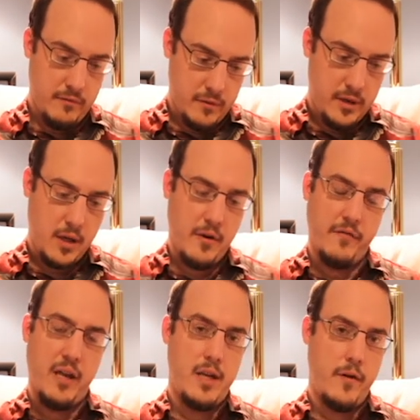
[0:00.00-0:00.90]
Kermit
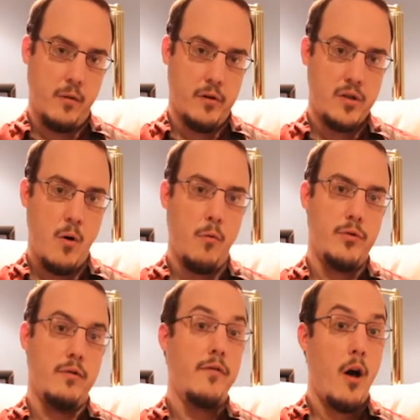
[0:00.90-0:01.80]
Van Divier was told
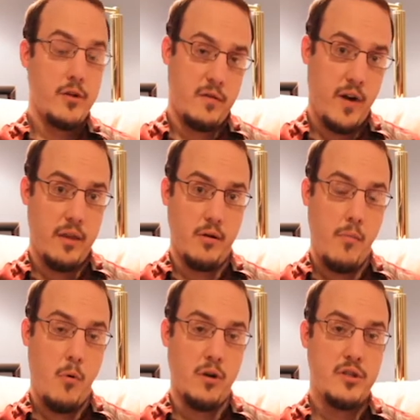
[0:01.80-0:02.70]
to falsify the
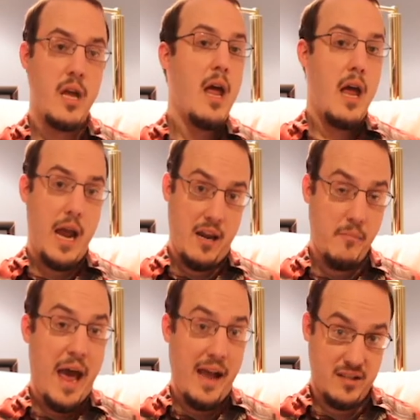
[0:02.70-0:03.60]
reports and
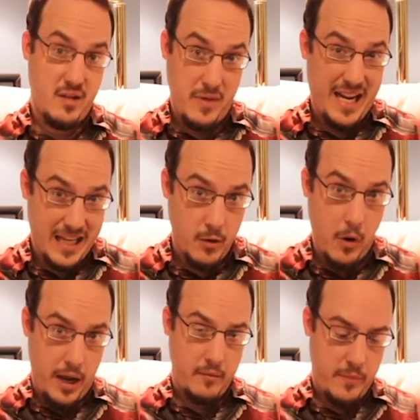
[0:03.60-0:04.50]
pass them
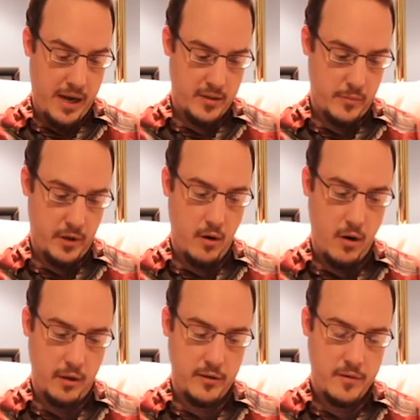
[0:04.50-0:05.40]
anyway, pass them
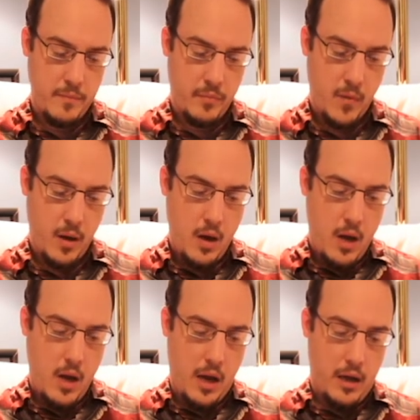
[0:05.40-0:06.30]
regardless.
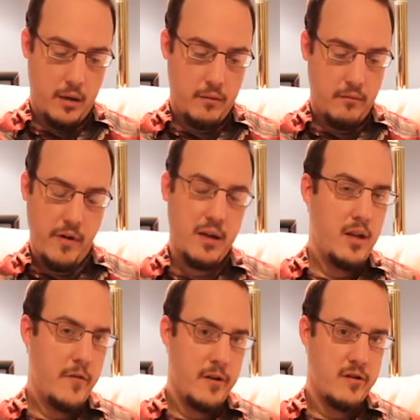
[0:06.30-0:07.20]
Van
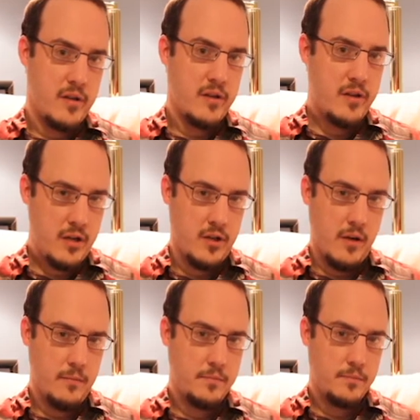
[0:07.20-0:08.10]
Divier's
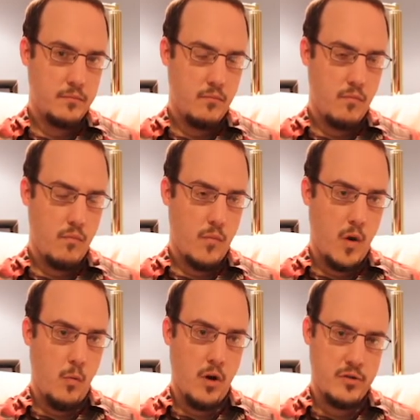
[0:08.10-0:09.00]
decision
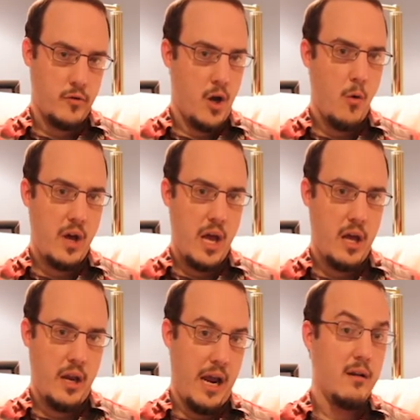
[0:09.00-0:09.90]
was to go
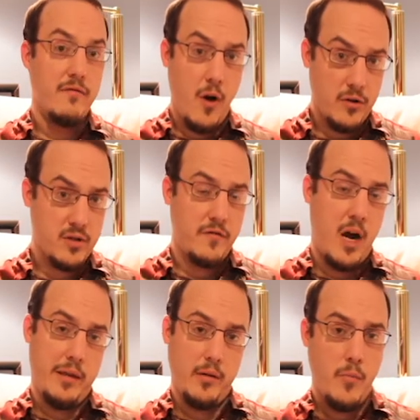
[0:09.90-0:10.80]
ahead and
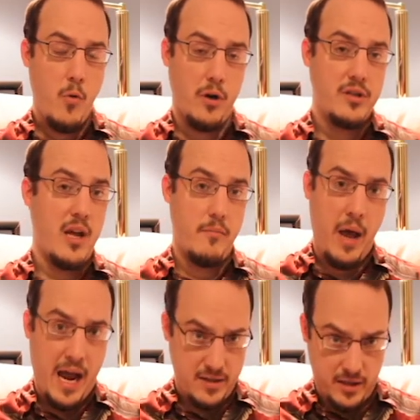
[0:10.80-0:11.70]
falsify the reports and
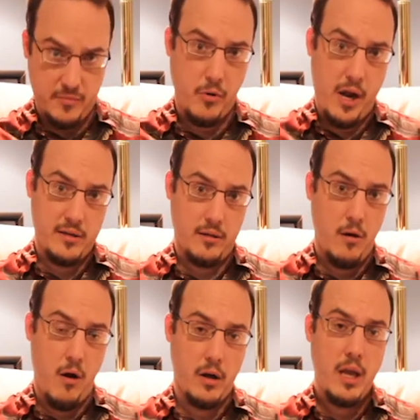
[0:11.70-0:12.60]
pass these brakes
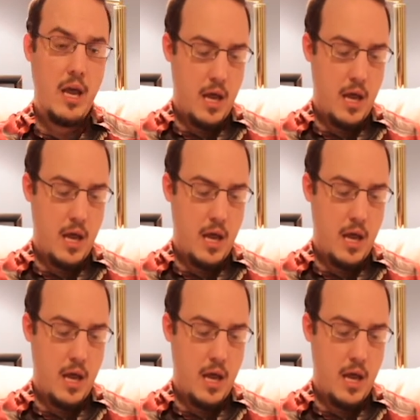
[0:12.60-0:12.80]
along.